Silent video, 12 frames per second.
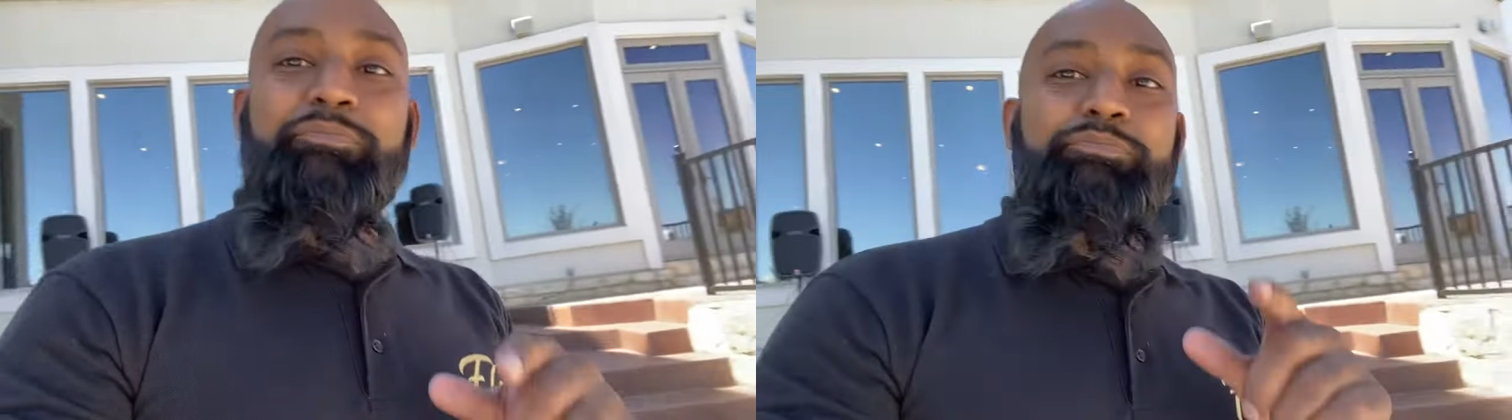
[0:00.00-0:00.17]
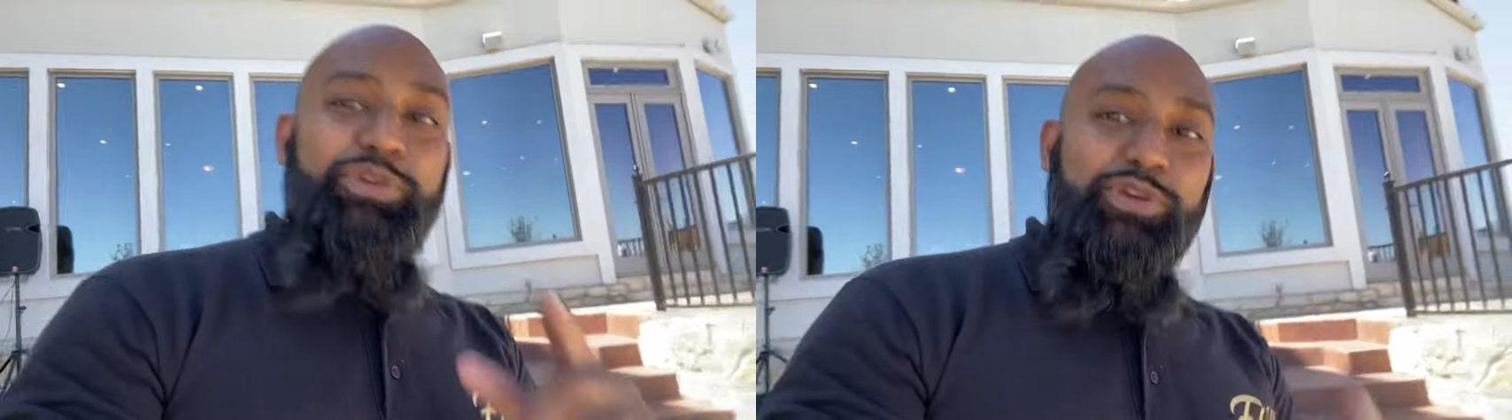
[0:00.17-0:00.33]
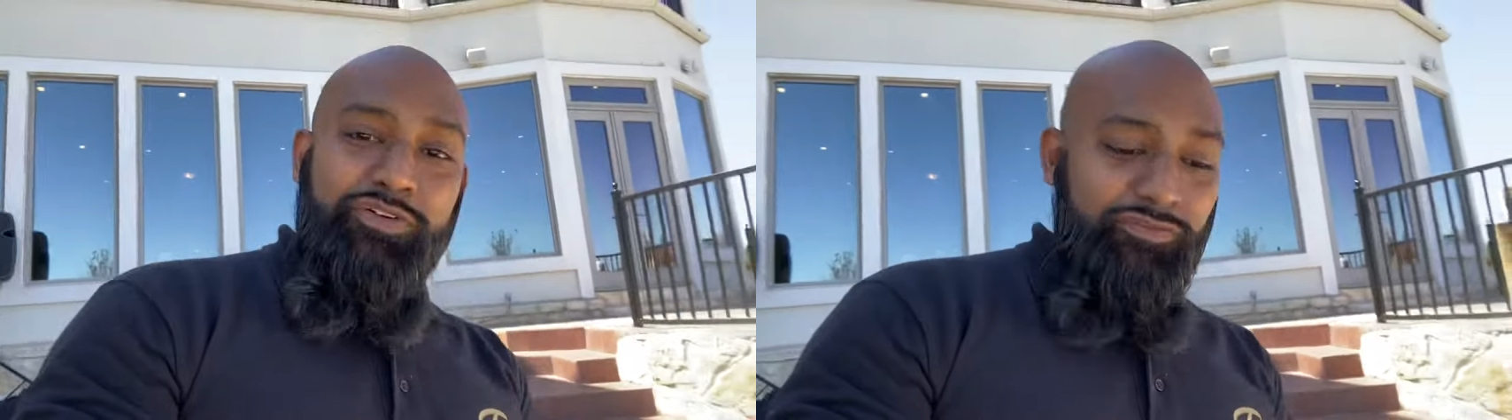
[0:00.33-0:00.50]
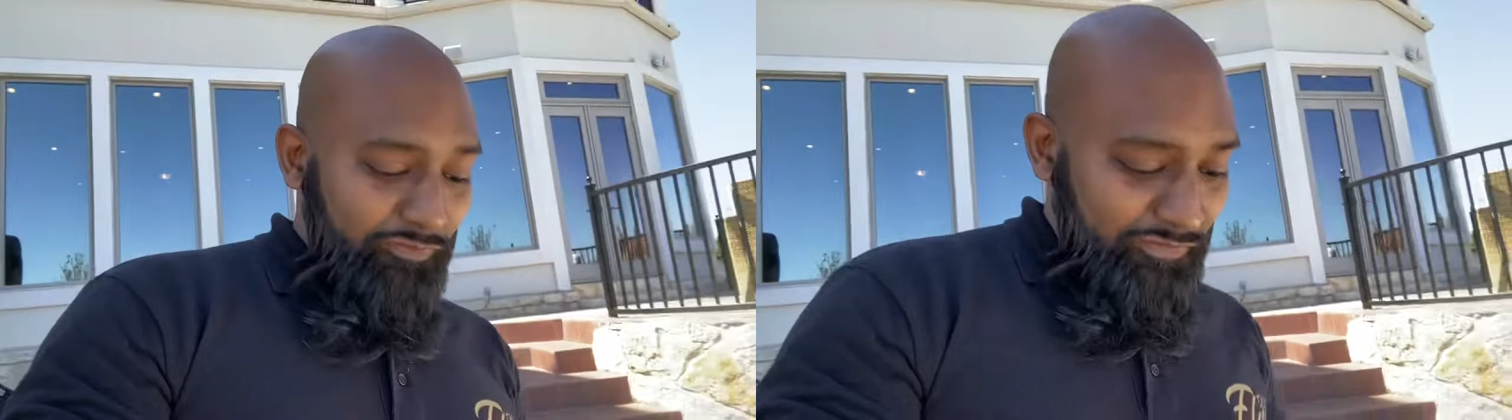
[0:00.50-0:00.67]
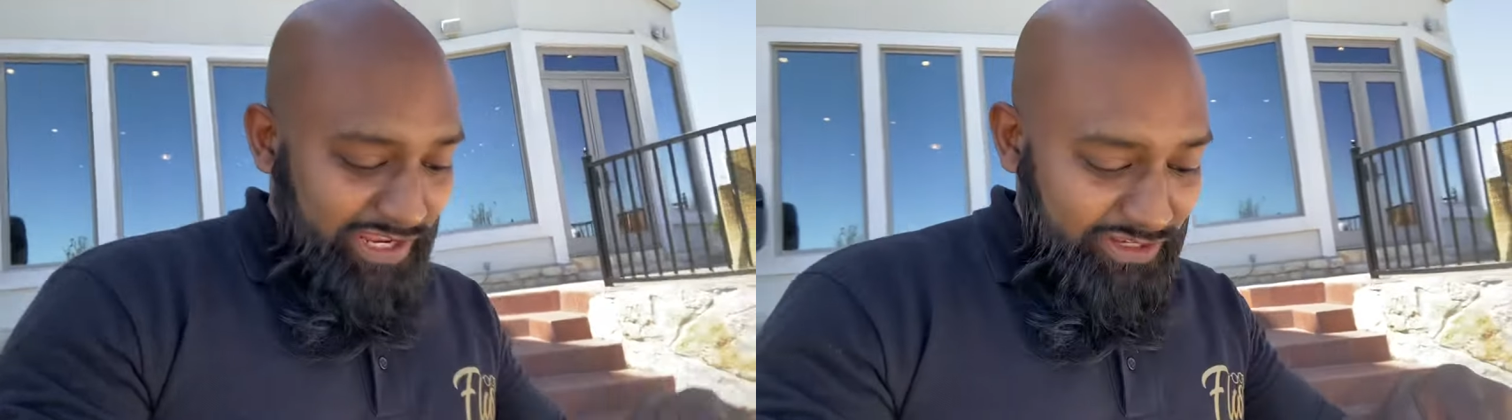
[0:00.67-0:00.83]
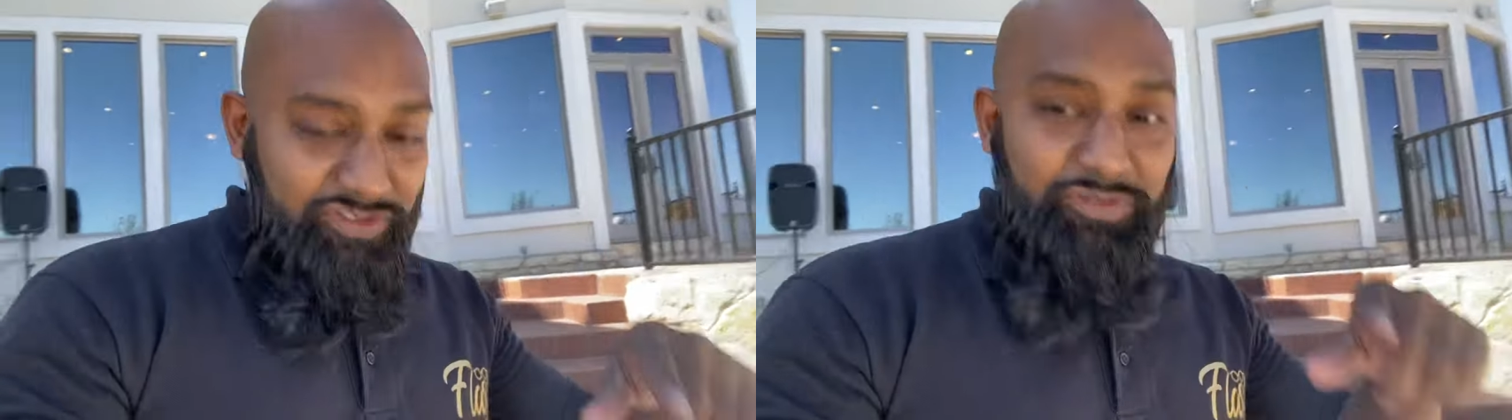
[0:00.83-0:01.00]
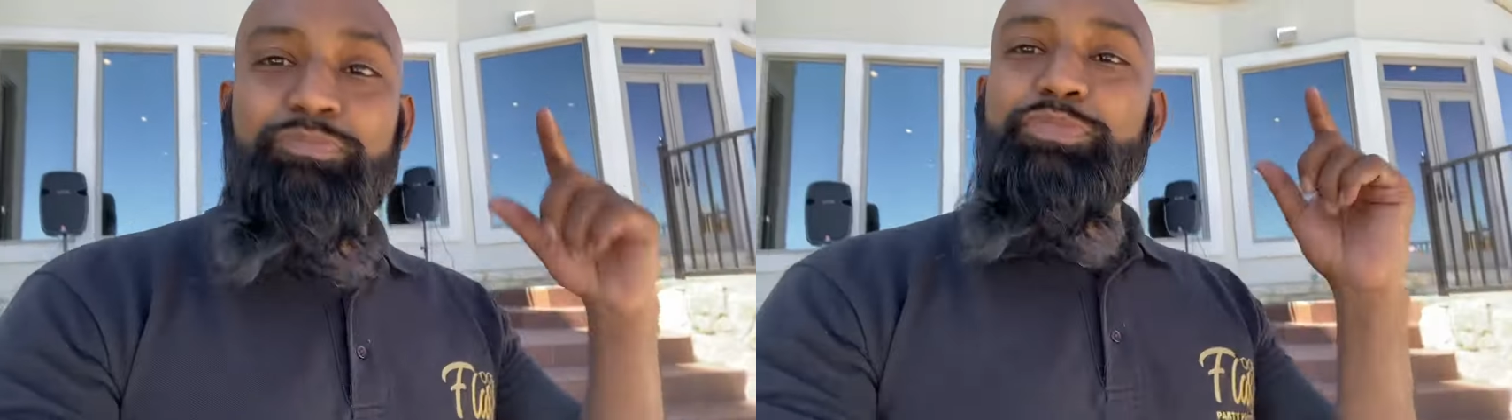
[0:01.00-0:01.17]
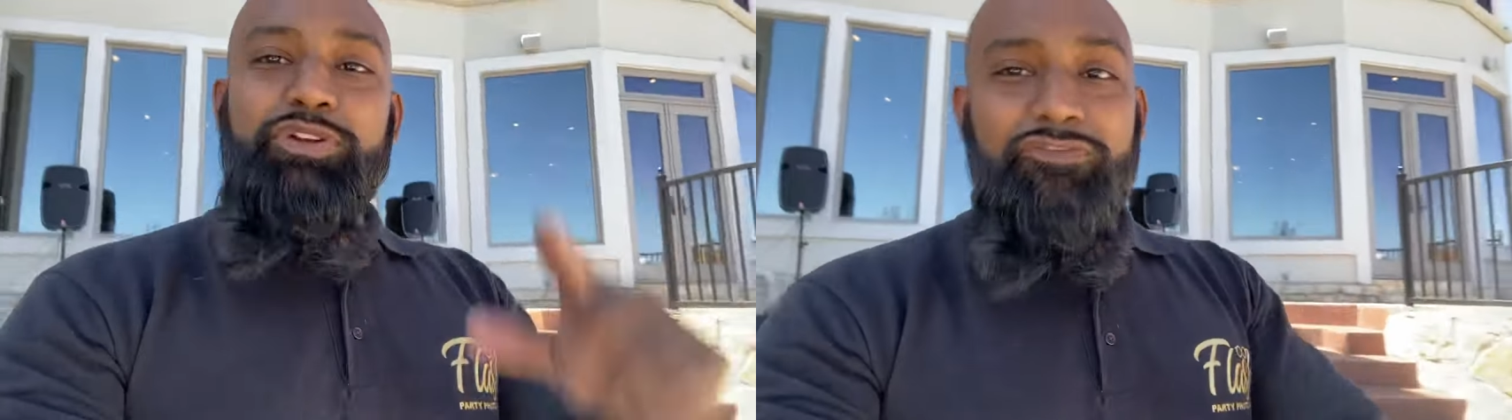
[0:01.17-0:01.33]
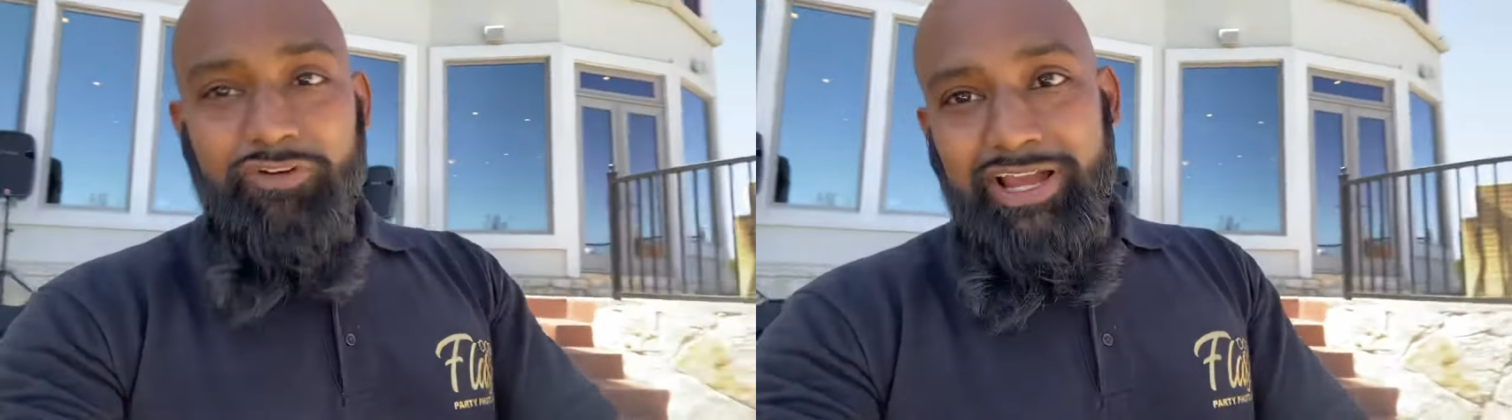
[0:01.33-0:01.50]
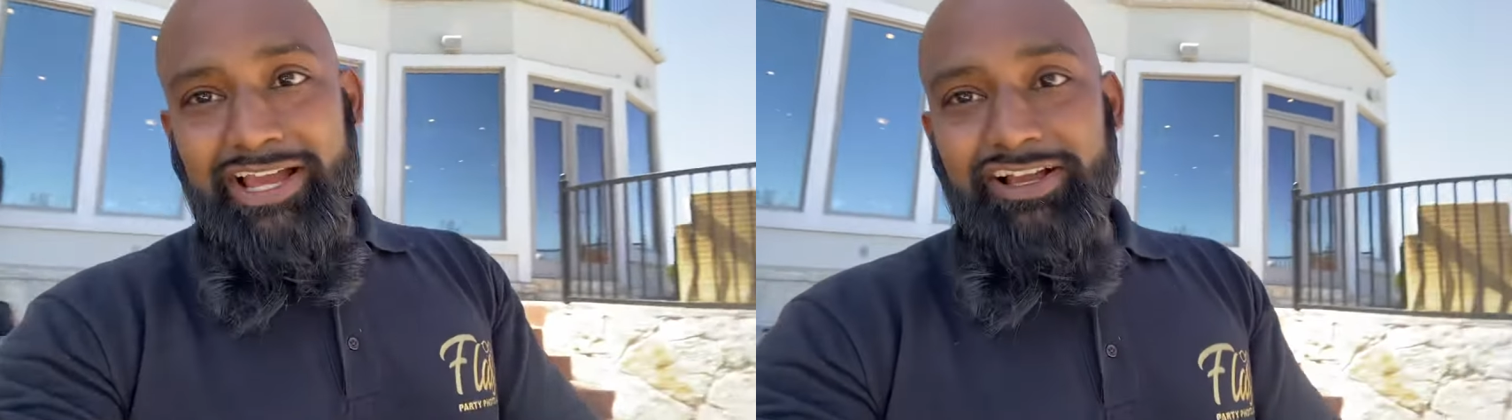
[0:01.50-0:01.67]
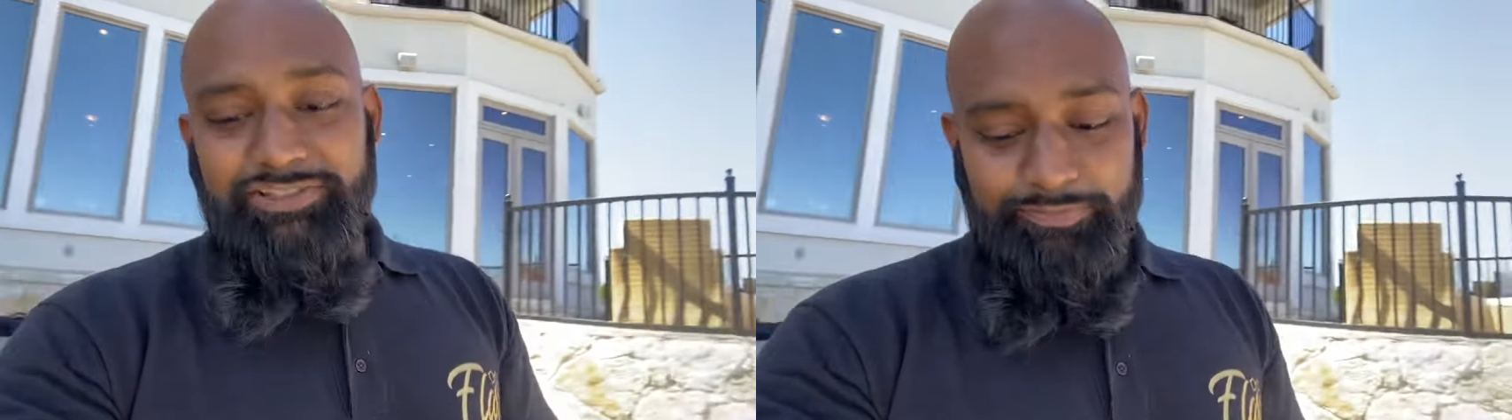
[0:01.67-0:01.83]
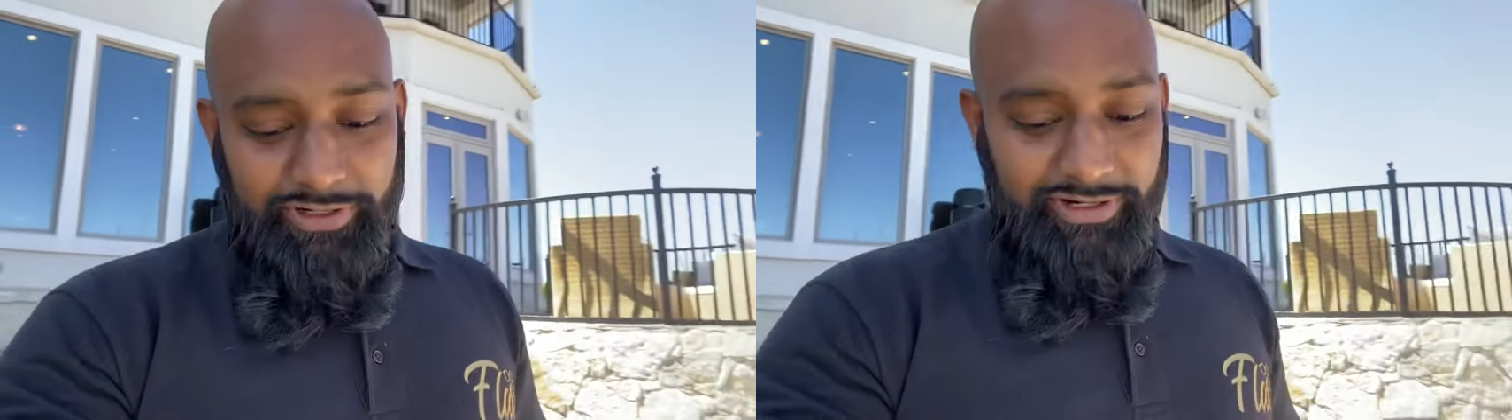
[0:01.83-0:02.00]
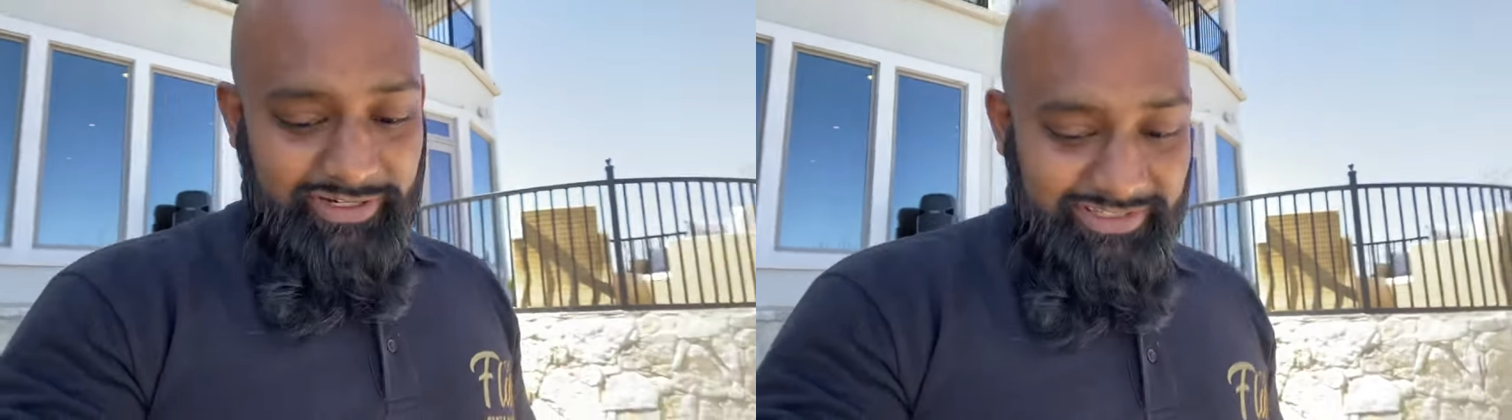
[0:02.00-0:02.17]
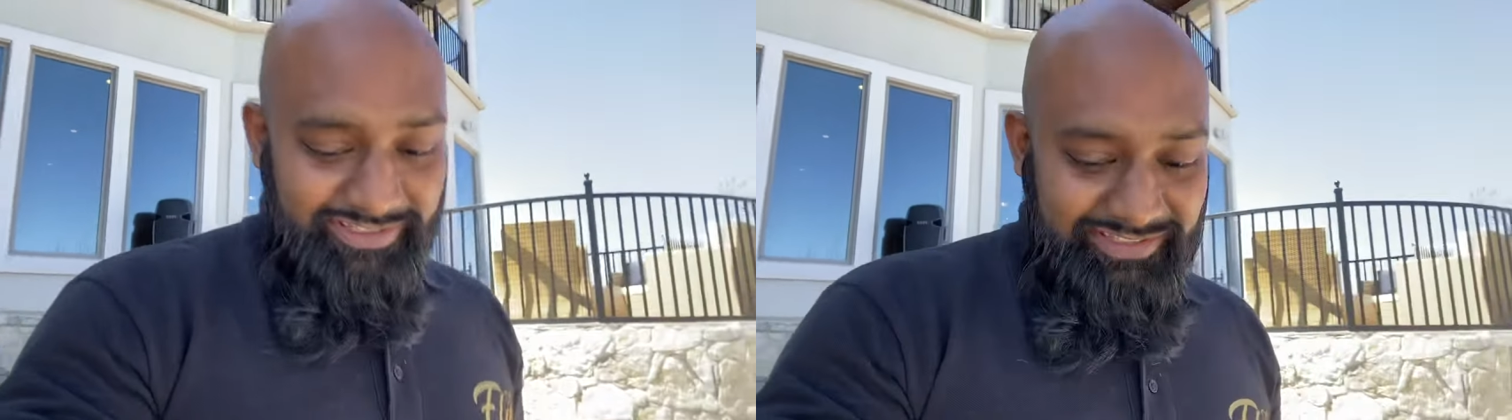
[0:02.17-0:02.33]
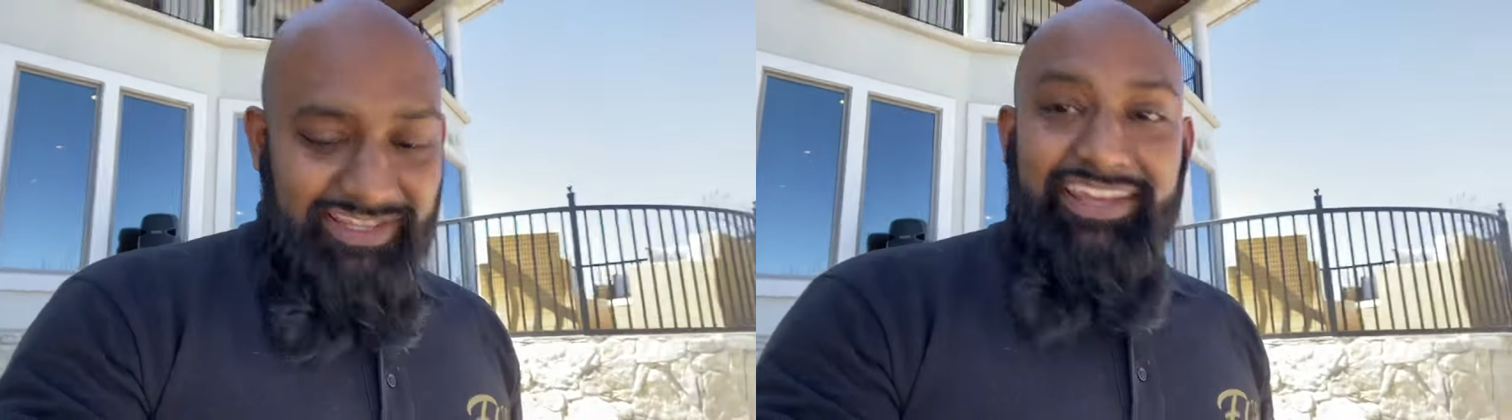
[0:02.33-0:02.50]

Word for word: beautiful venues, beautiful house parties,